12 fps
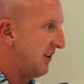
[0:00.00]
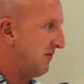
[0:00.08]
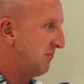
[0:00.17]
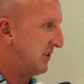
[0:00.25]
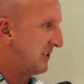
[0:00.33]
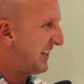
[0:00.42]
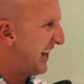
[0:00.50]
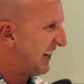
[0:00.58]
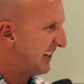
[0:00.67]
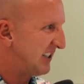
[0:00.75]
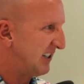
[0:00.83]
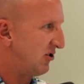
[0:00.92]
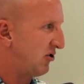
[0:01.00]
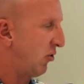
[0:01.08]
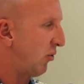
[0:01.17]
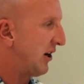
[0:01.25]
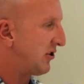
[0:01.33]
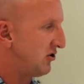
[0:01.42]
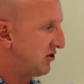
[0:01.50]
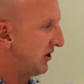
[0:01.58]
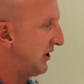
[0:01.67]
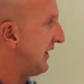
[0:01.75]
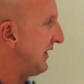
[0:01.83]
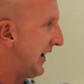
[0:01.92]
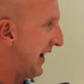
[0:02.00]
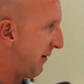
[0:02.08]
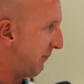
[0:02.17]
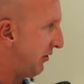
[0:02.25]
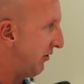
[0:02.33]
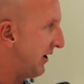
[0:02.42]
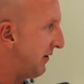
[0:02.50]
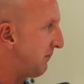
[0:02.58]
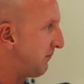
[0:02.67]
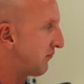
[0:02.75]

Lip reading: mistakes and corrections are going to need to happen, right?